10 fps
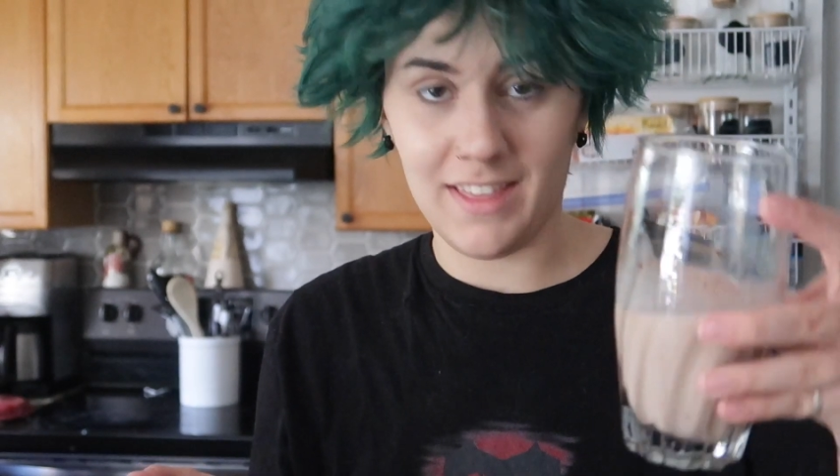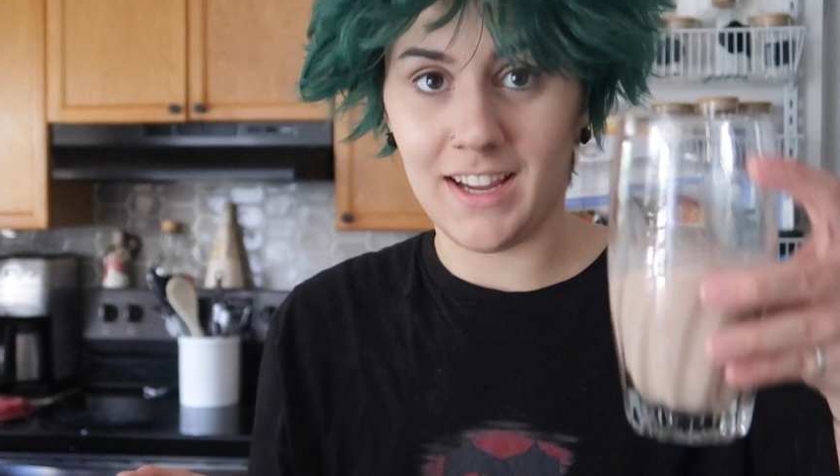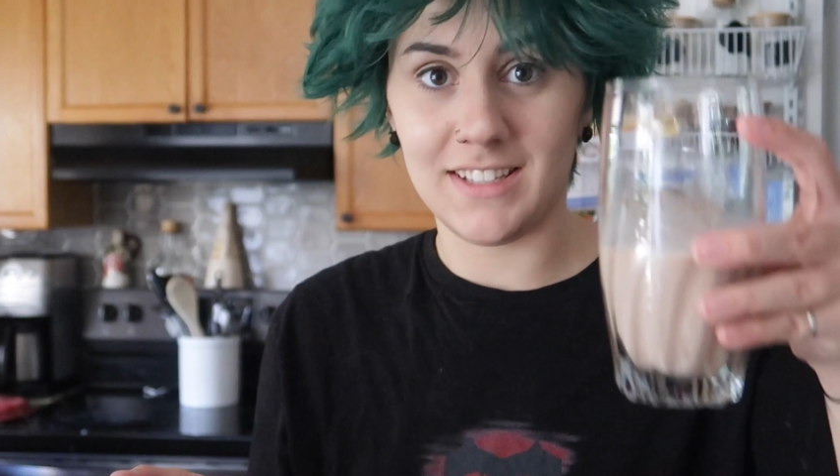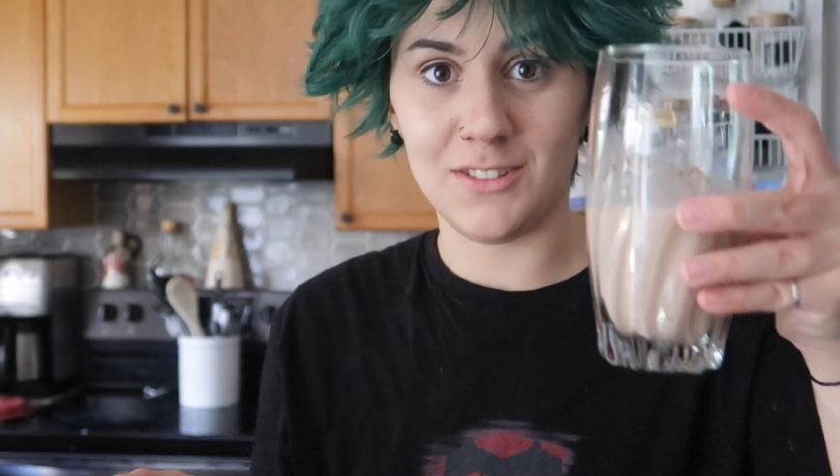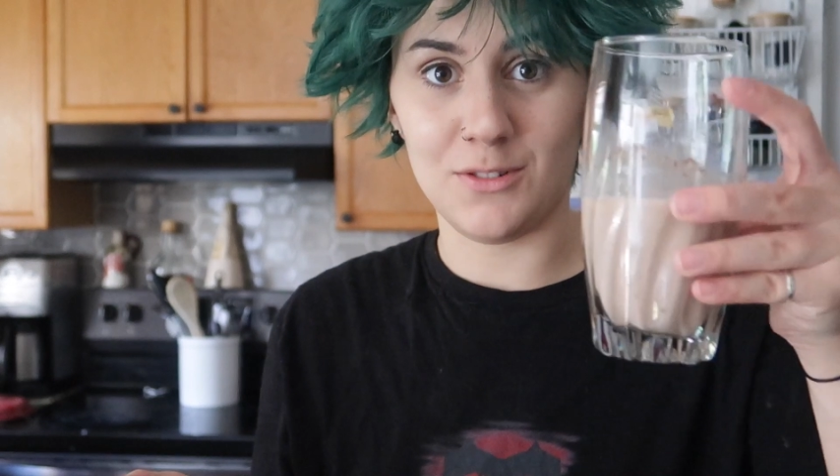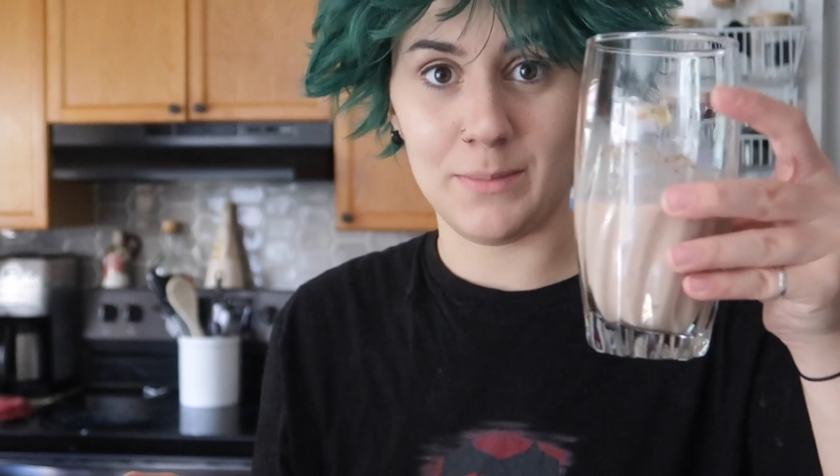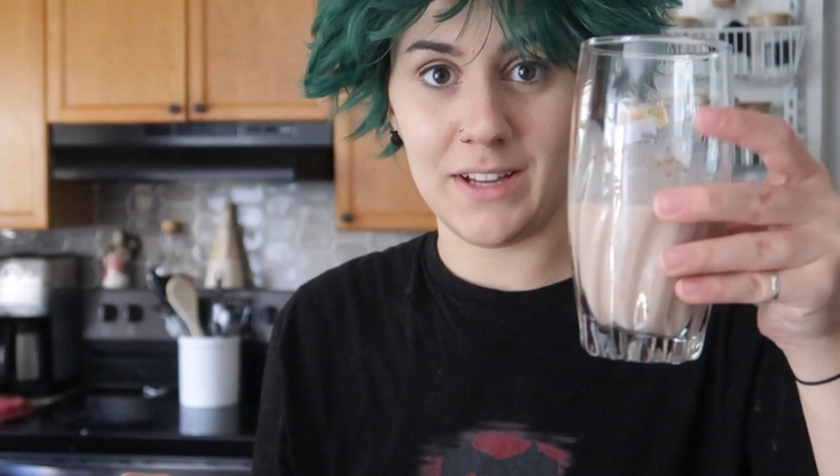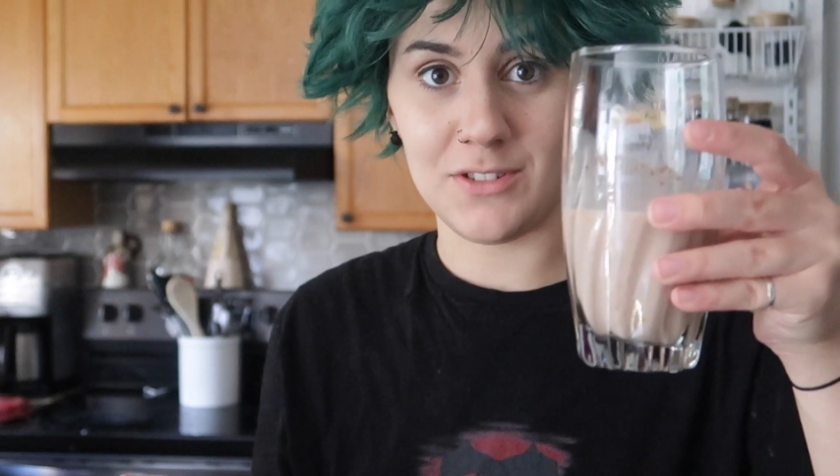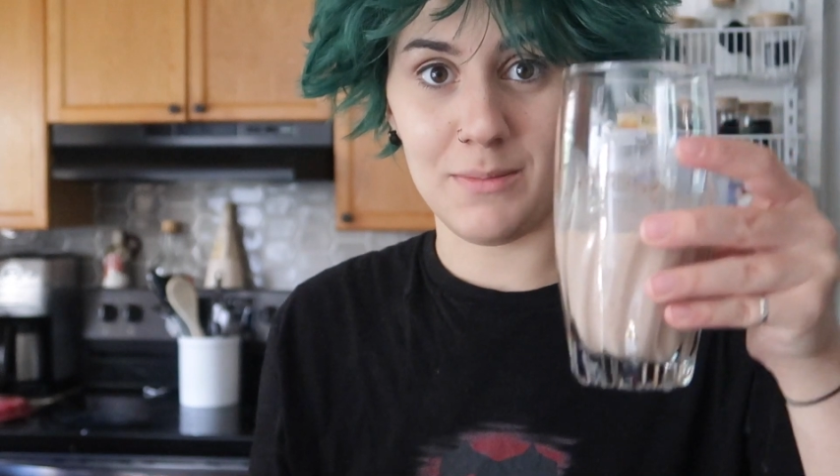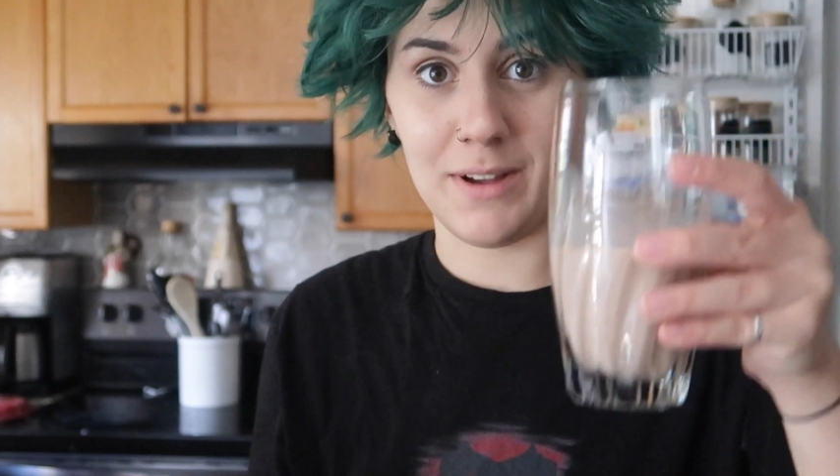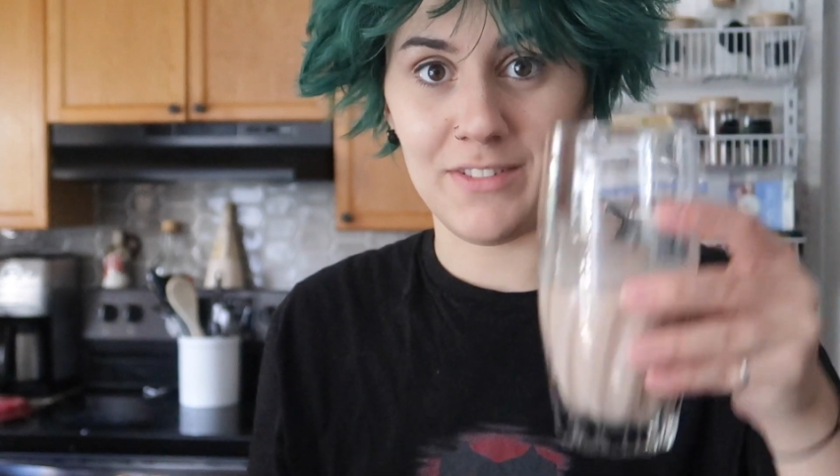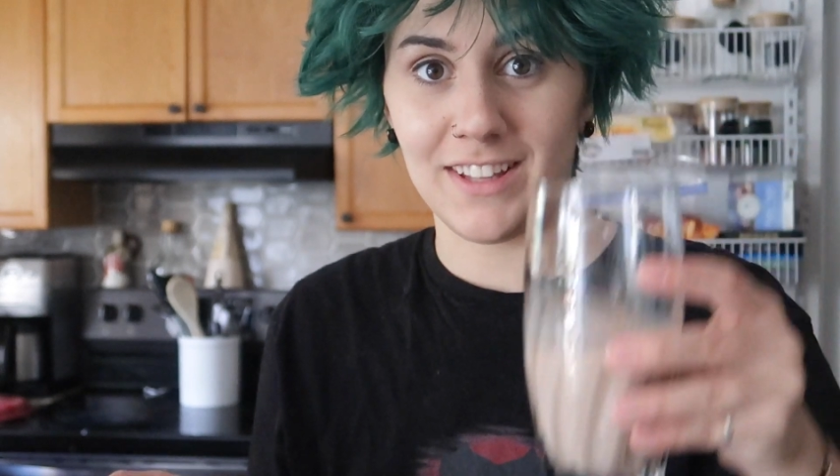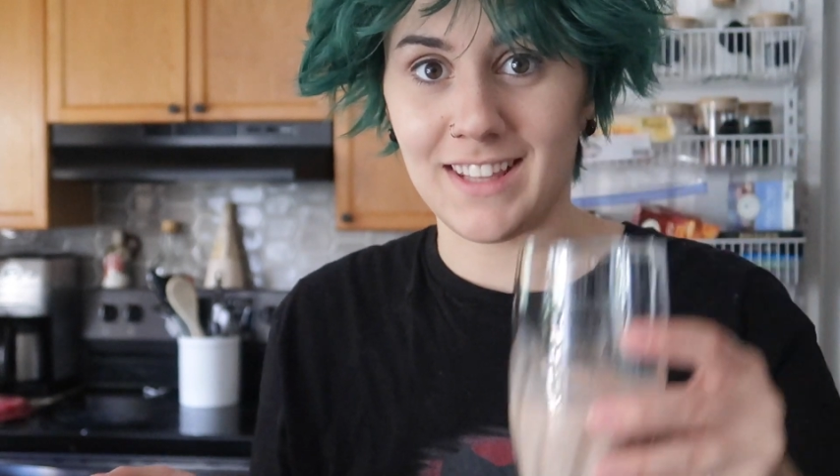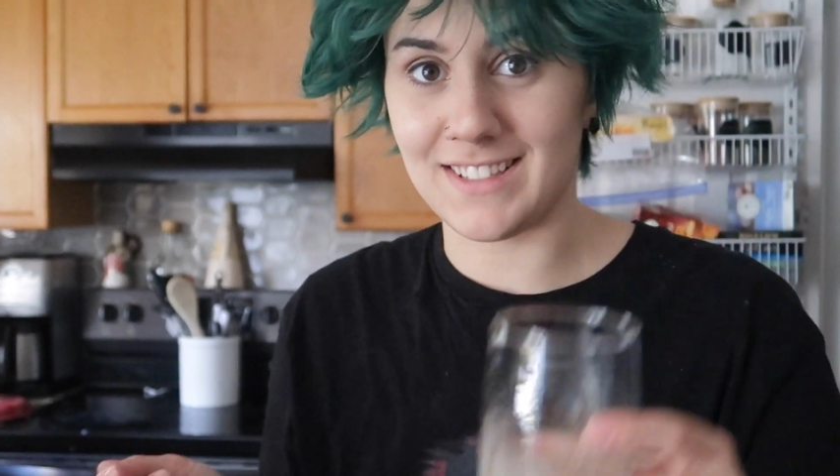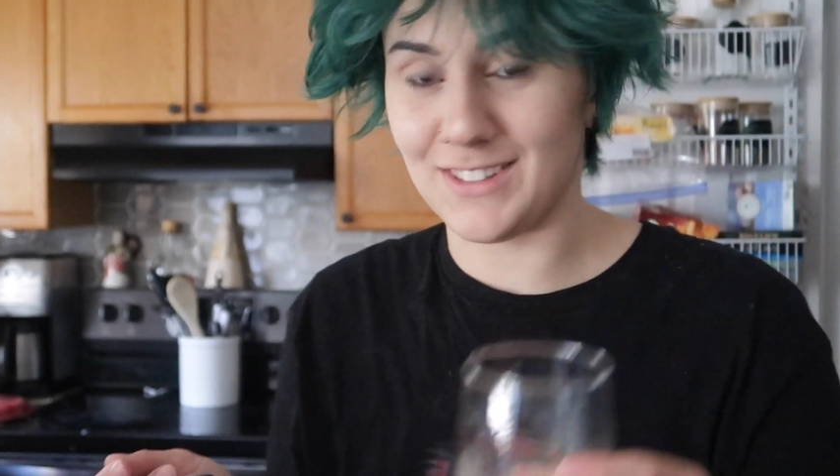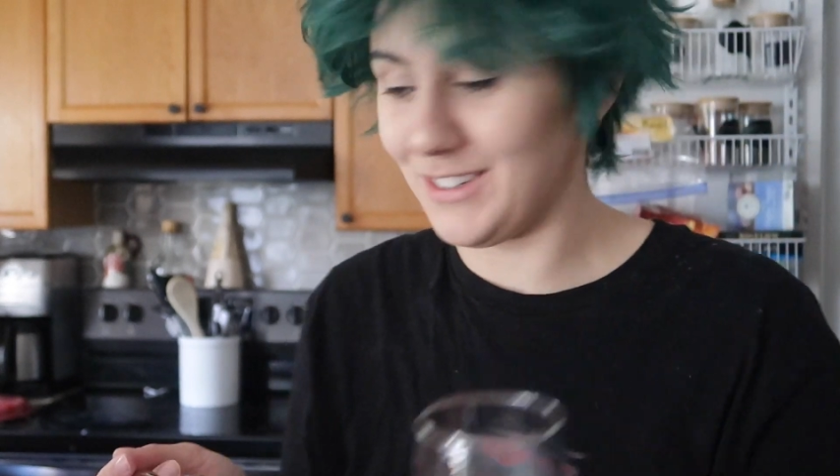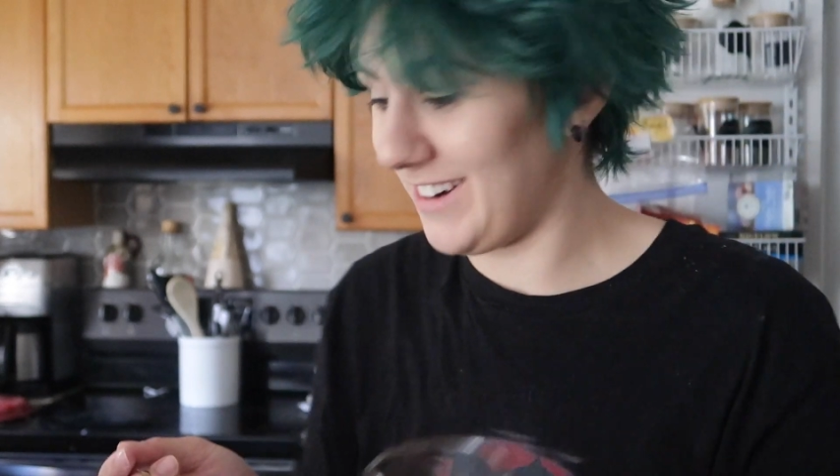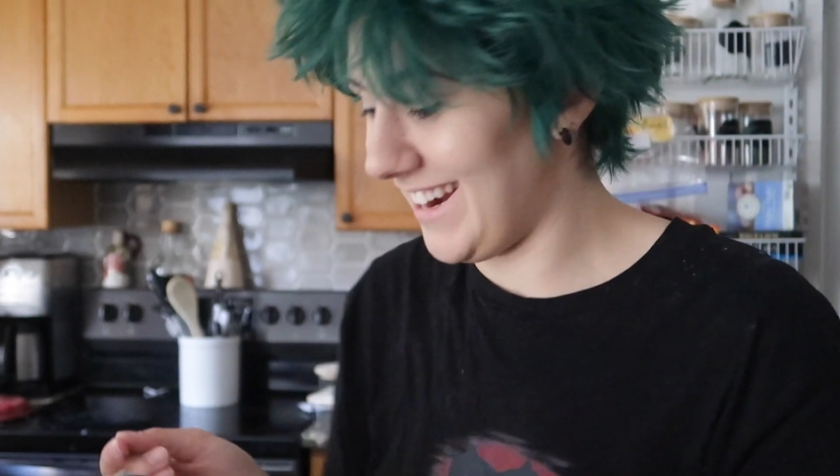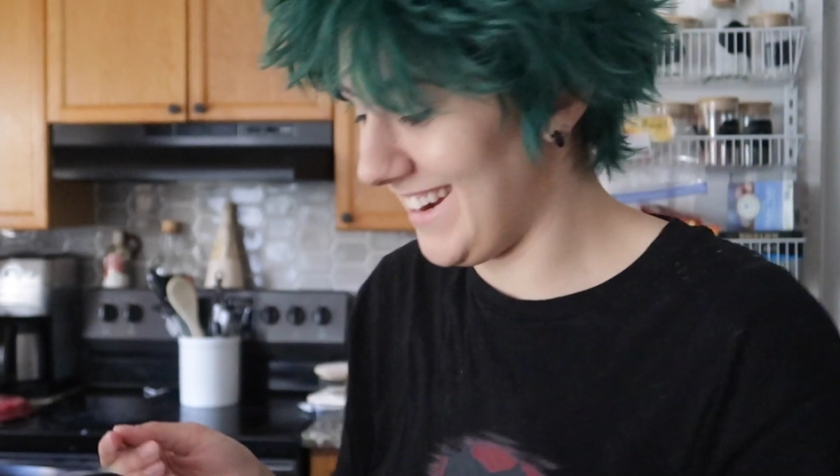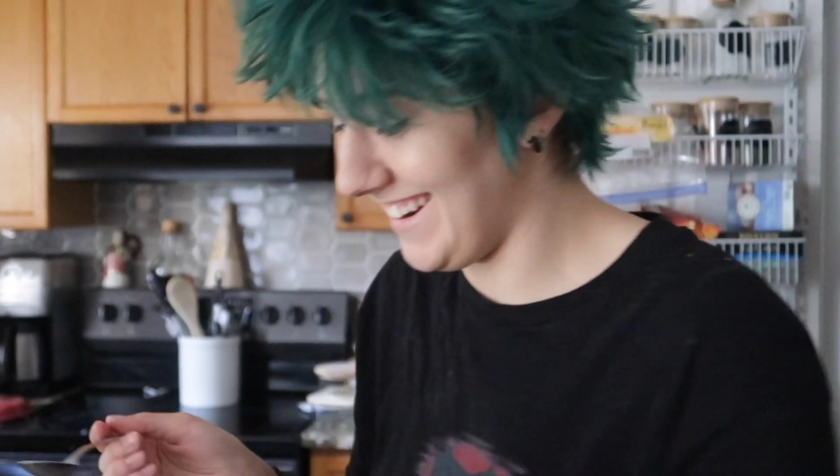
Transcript: I think I did do a bad job. I feel like that doesn't look right.